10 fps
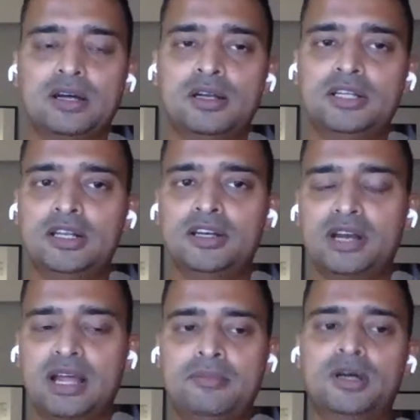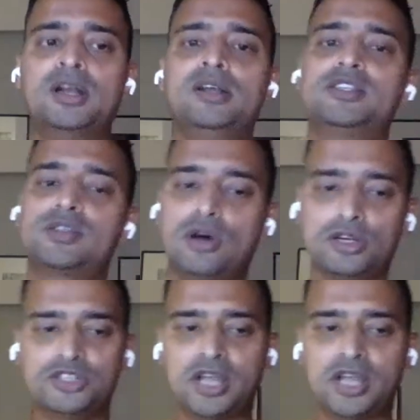our Telegram, our Discord